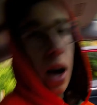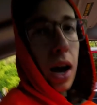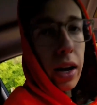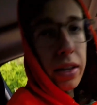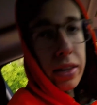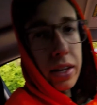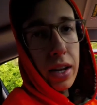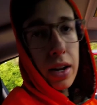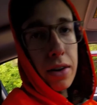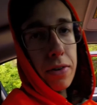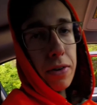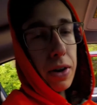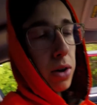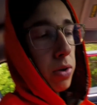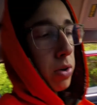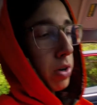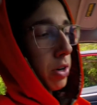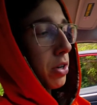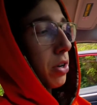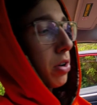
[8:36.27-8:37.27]
And then if I
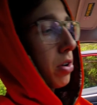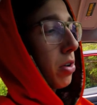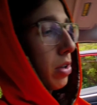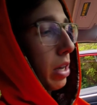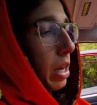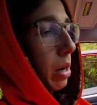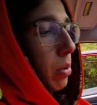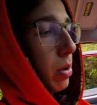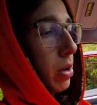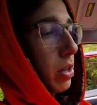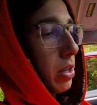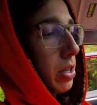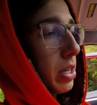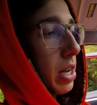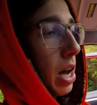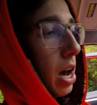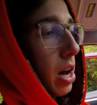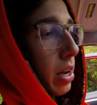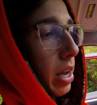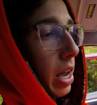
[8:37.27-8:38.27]
were to show you like where the
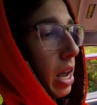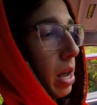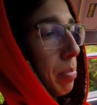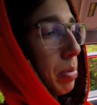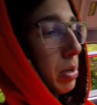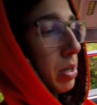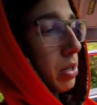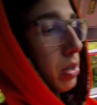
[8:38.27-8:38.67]
stock amp is